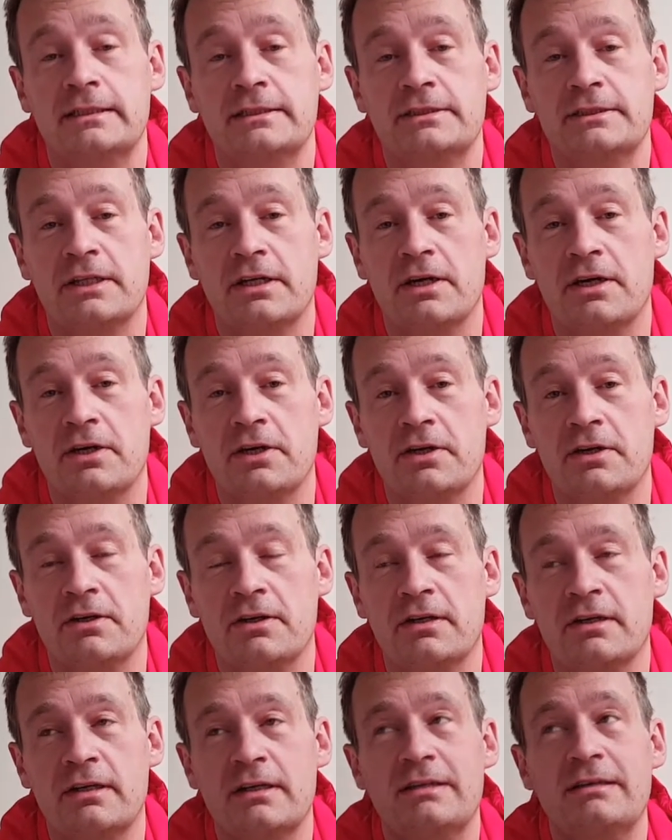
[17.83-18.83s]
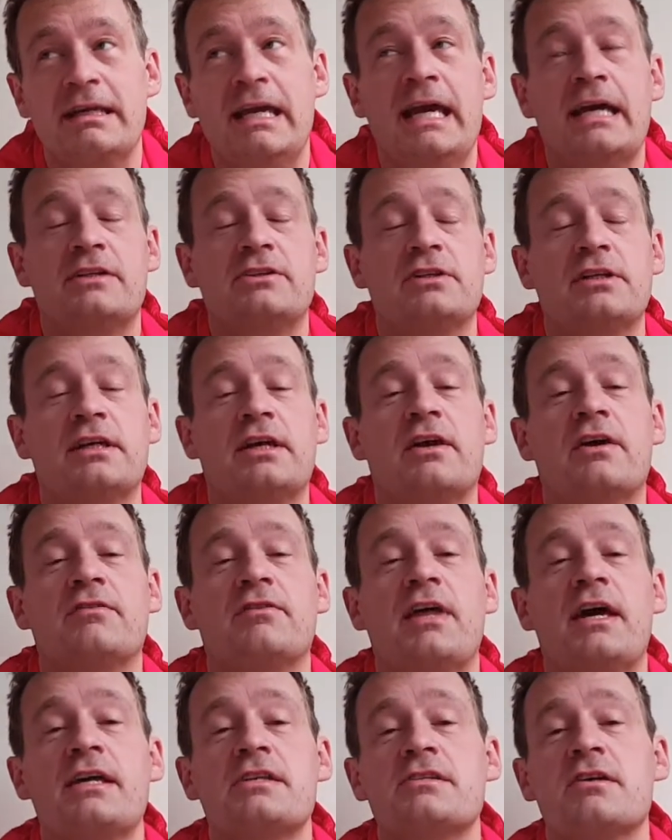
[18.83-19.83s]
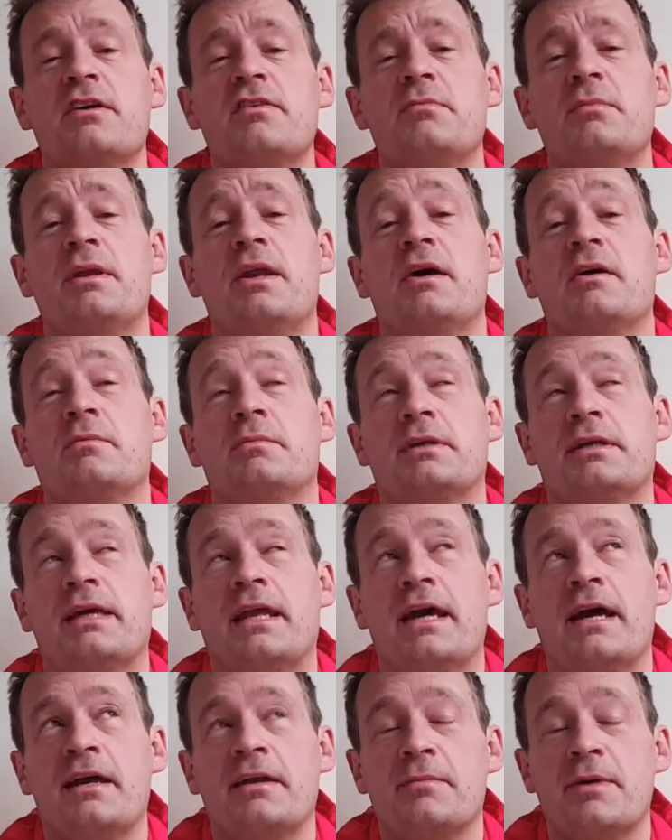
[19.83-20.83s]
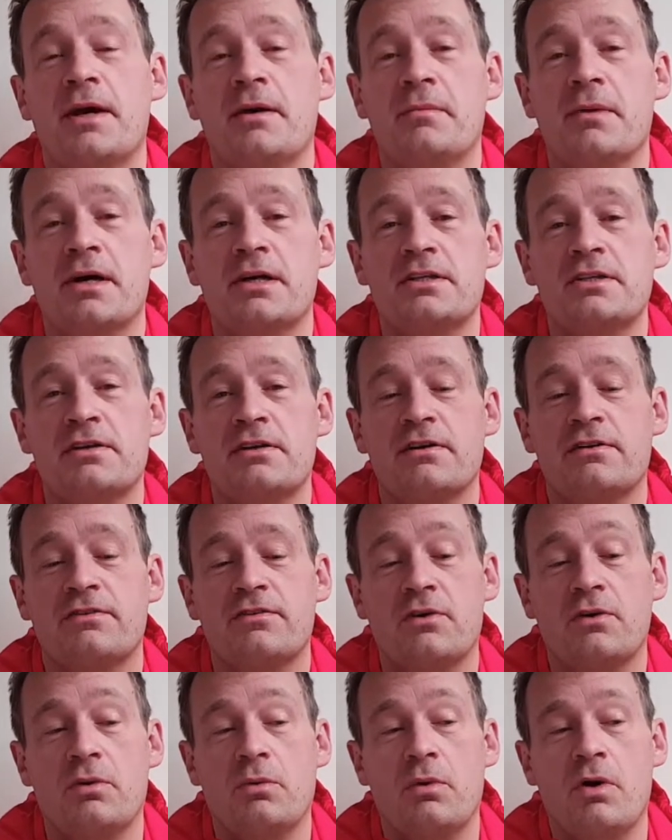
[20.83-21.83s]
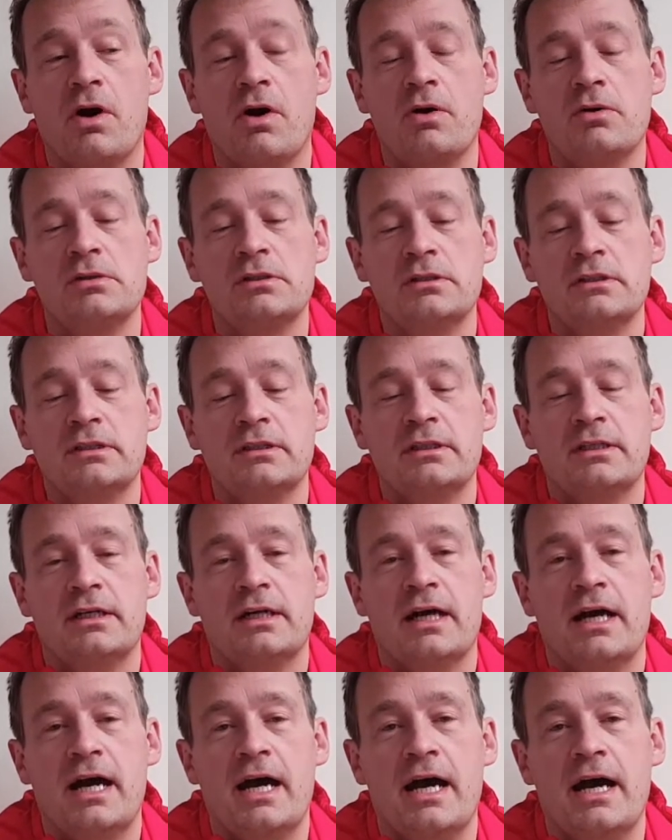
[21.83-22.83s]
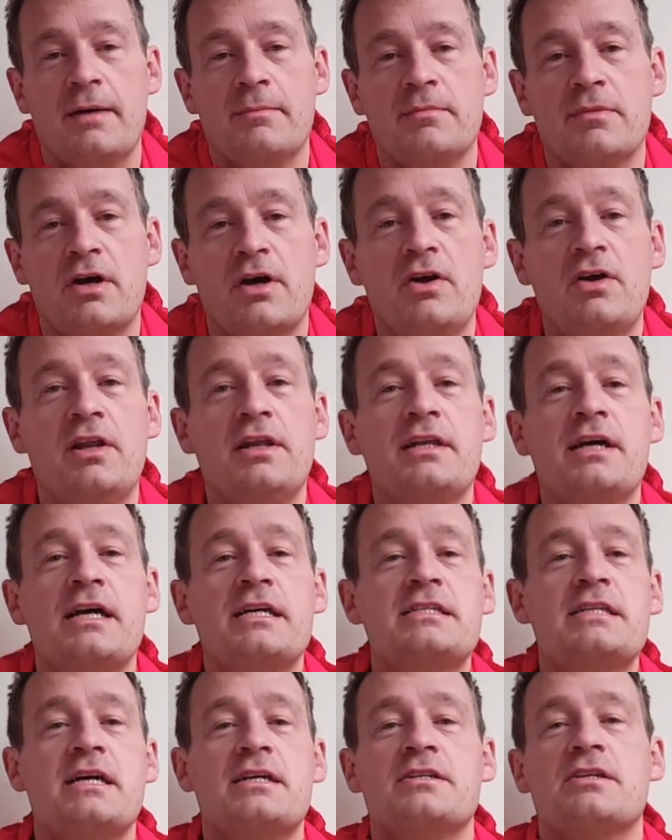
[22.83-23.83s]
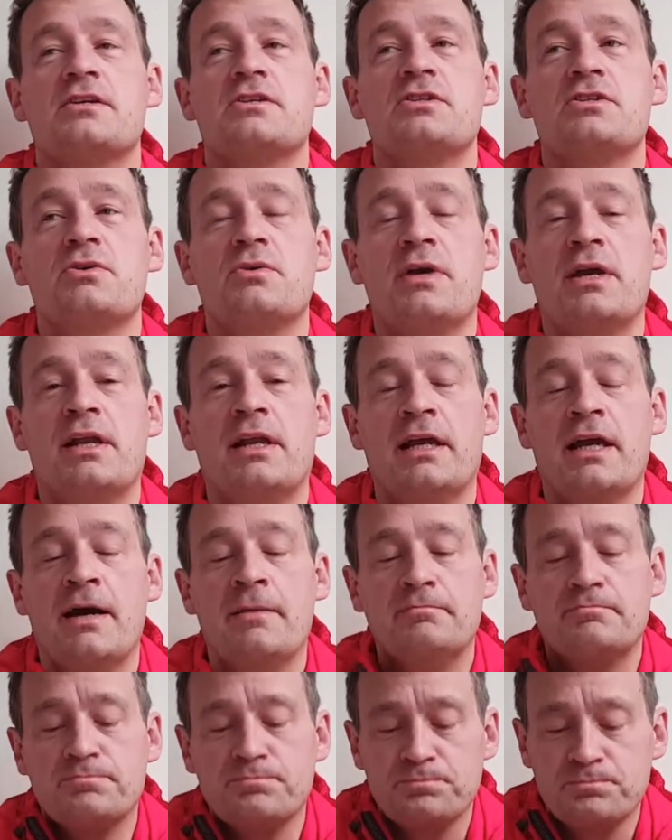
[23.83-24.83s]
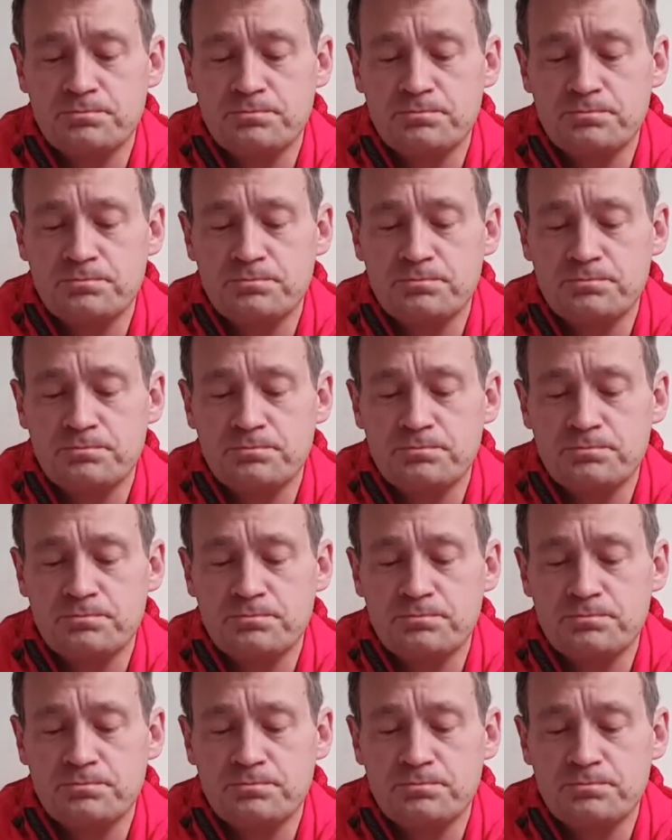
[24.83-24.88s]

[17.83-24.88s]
So yeah, trying to get over that, so I haven't been able to get out and about much for a while. Early days yet, so still healing up.